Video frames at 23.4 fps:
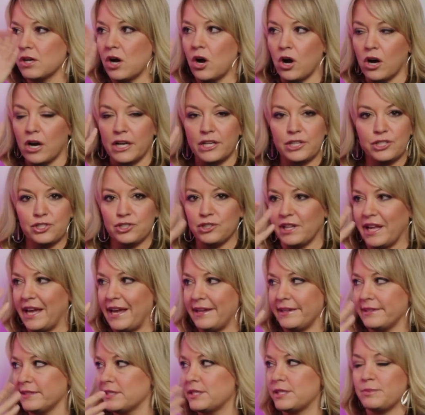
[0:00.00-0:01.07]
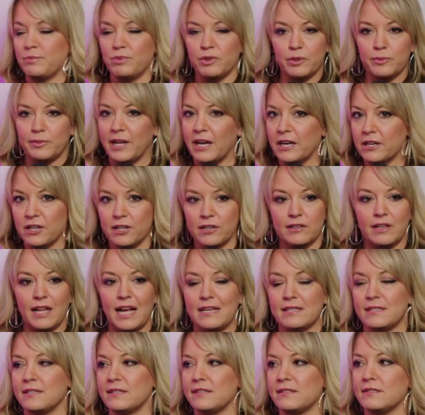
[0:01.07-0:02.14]
orange lens blue blocker
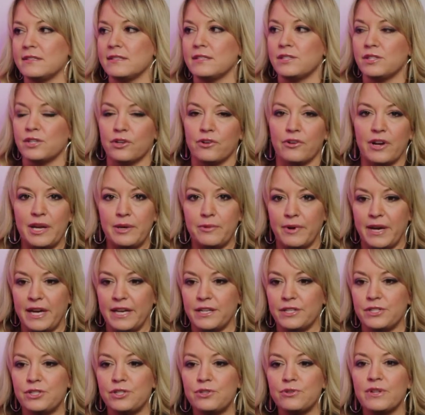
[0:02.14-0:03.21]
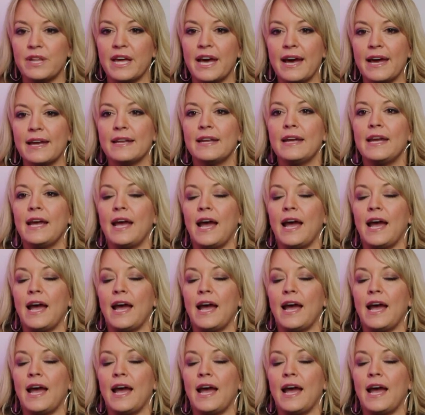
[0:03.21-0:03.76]
glasses is a great way to do that.